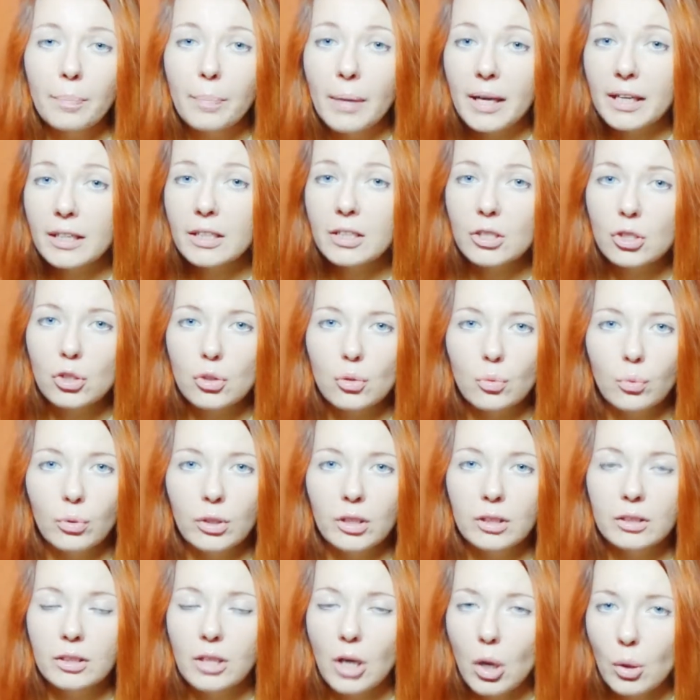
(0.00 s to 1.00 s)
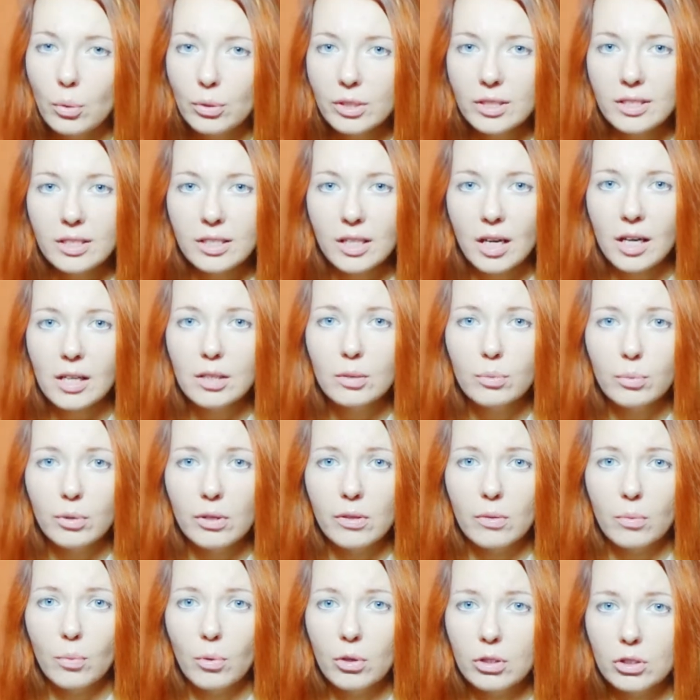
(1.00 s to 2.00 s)
package will coincide
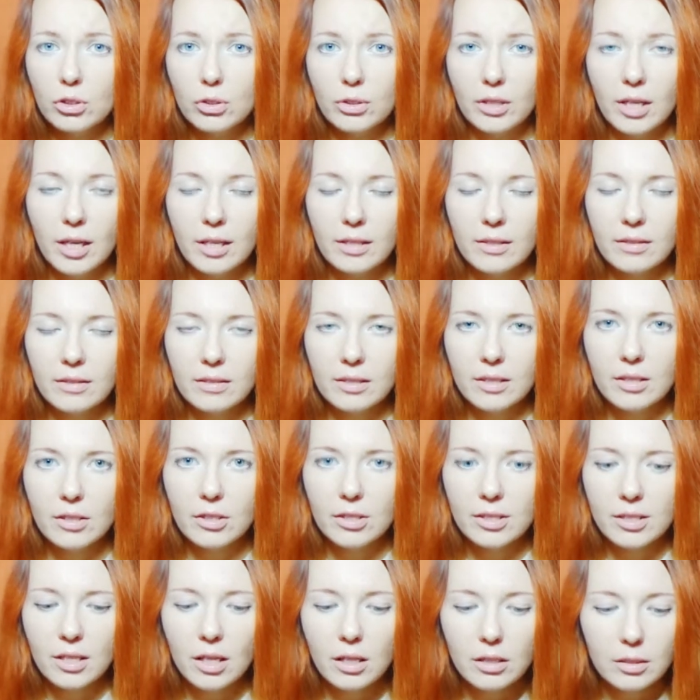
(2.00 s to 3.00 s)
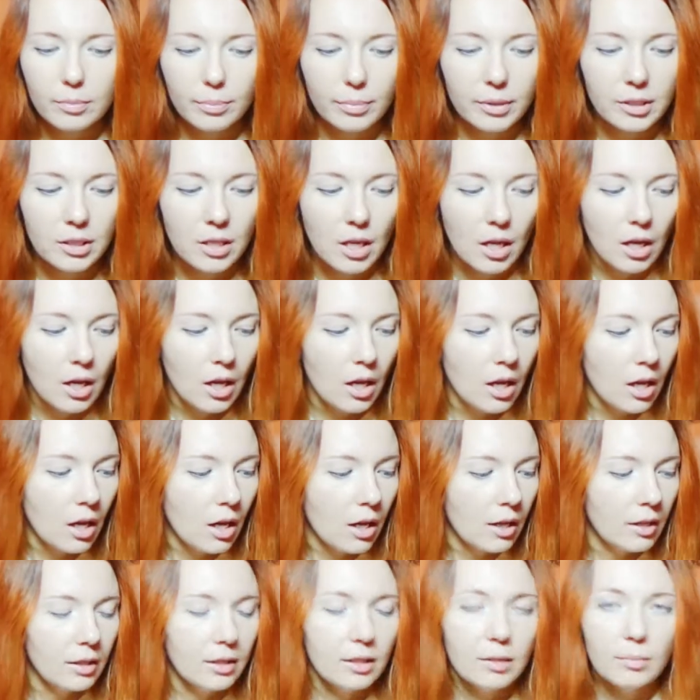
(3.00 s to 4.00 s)
with what you get as a result, but
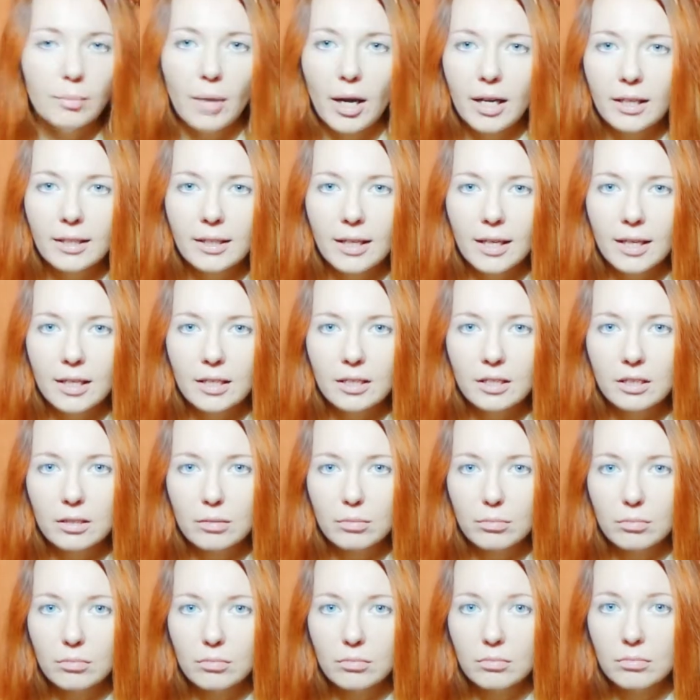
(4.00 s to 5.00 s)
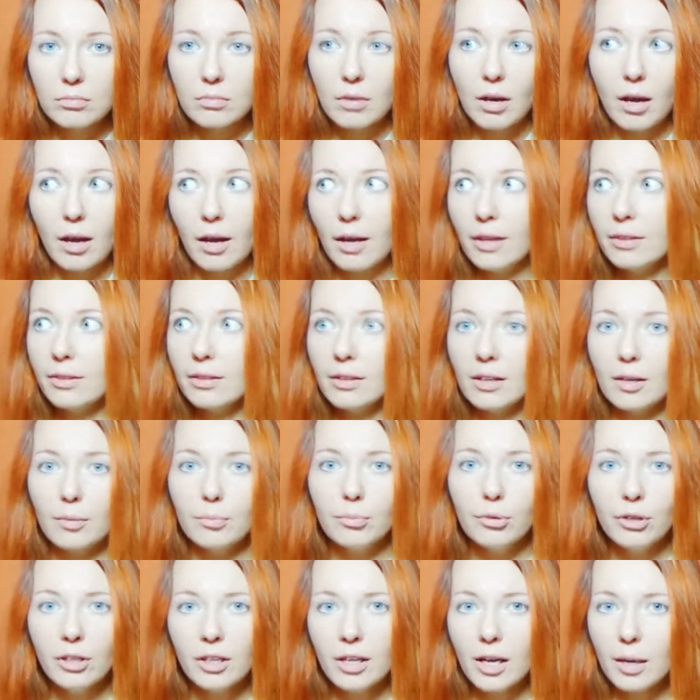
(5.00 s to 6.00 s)
in my case I think
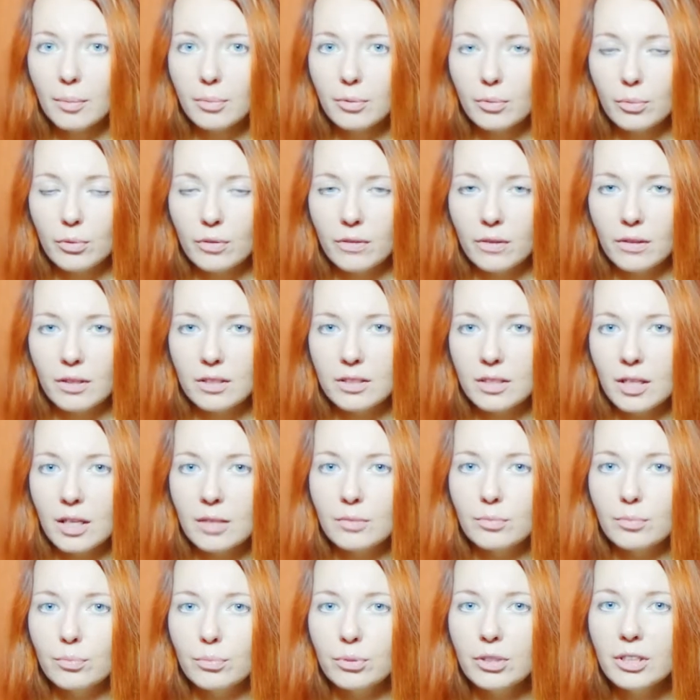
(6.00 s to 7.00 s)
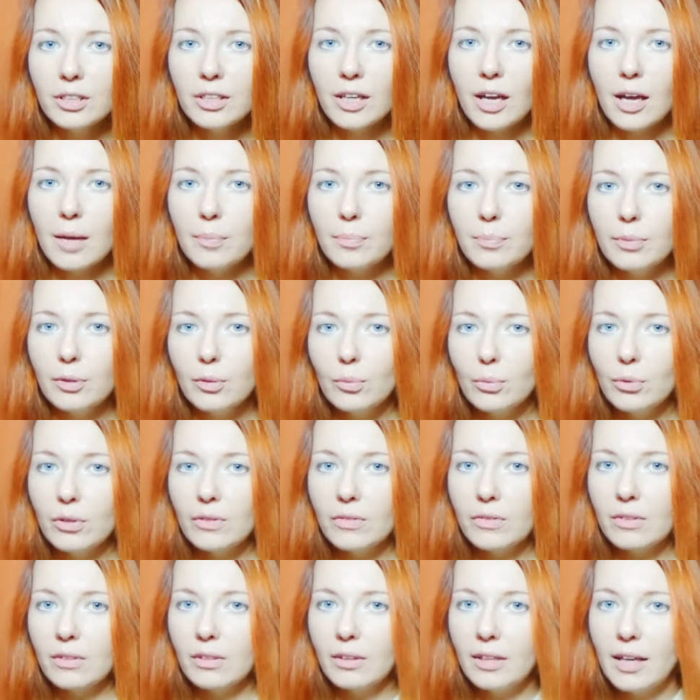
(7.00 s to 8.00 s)
I'm pretty happy with it and pretty happy
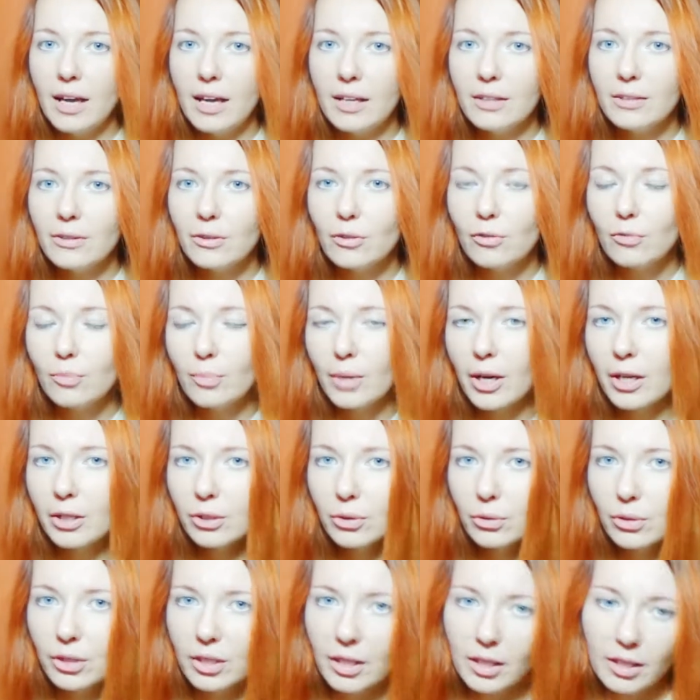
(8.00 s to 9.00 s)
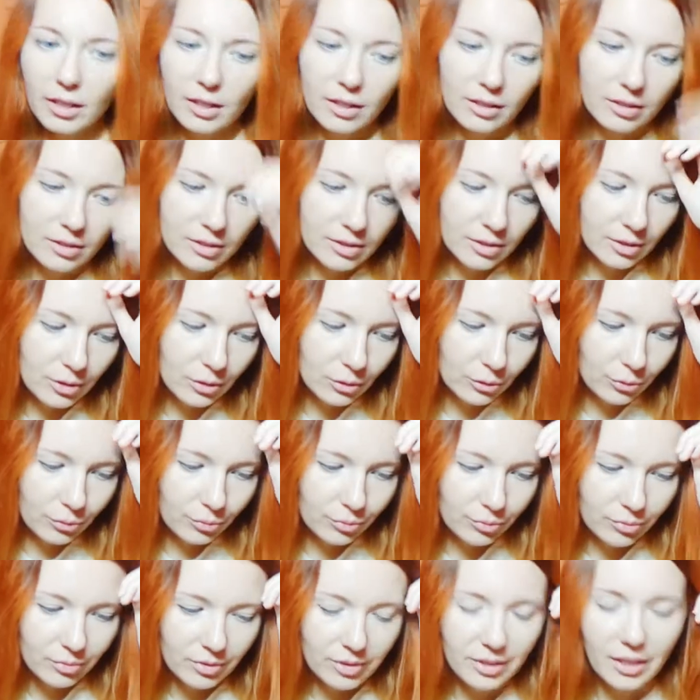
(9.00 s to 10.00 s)
with the length of my new hair, so
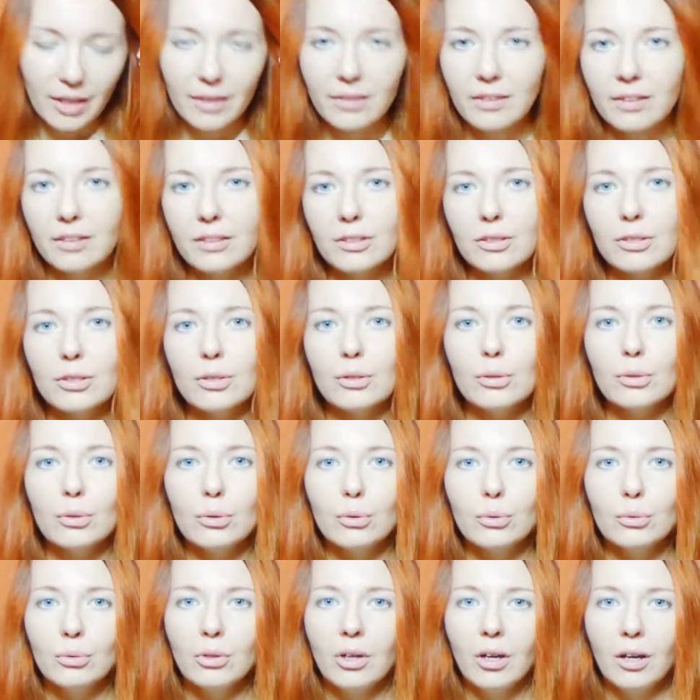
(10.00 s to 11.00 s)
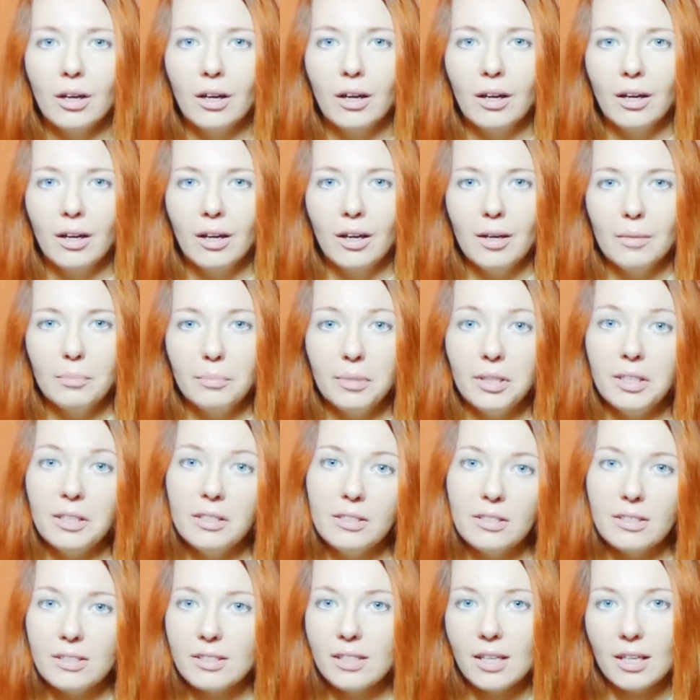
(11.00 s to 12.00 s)
nothing to
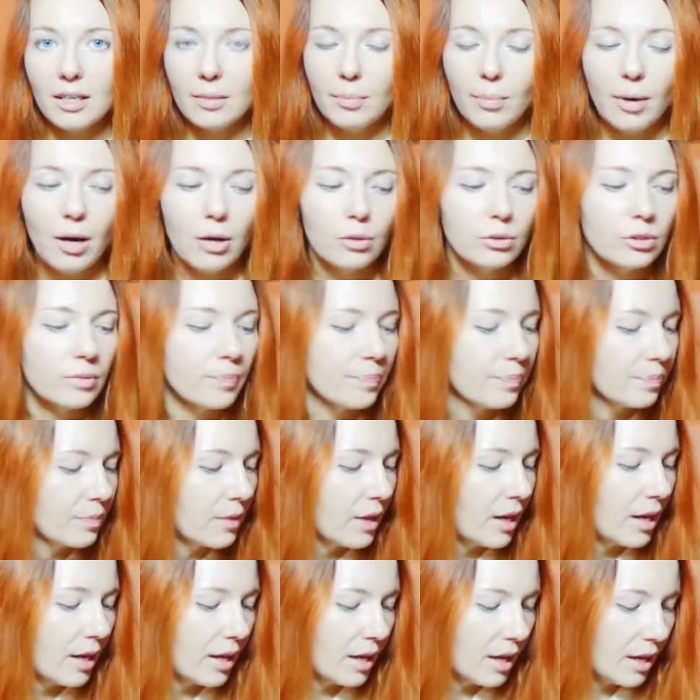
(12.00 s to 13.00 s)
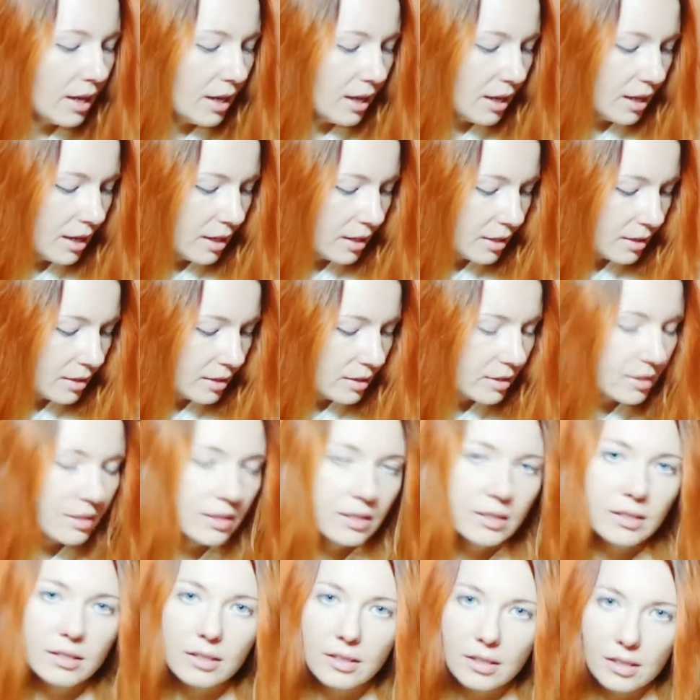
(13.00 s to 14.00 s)
be said about. And
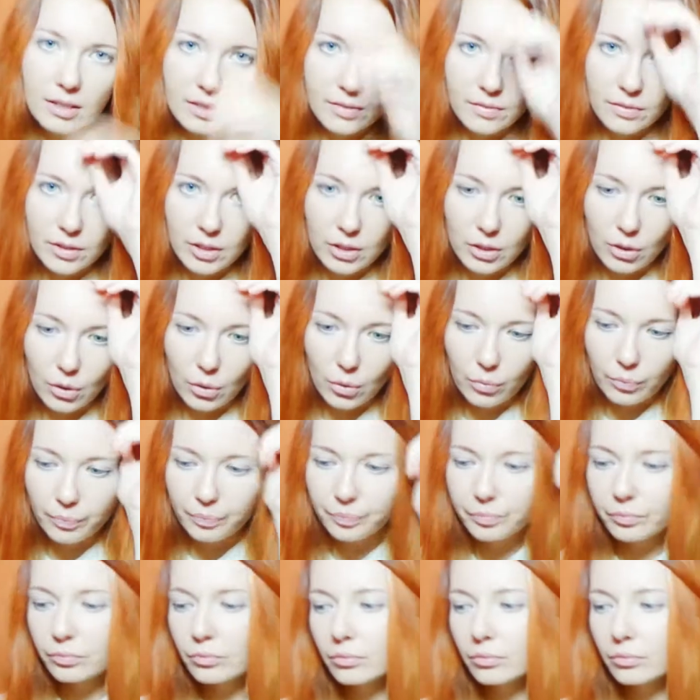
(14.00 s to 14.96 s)
since this video